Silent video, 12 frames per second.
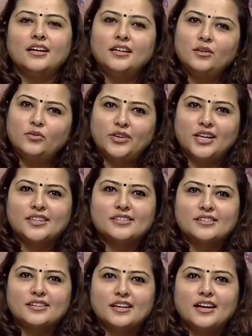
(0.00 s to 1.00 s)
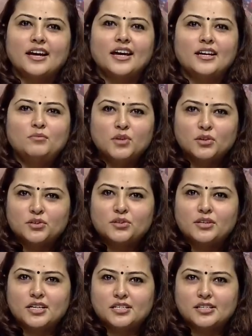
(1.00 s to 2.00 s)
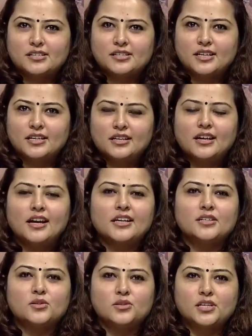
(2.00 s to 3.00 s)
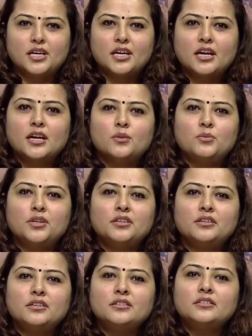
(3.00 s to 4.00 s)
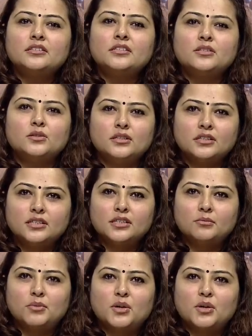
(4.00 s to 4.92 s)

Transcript: Hello friends, I am Dr. Rashi Singh and today we are here to learn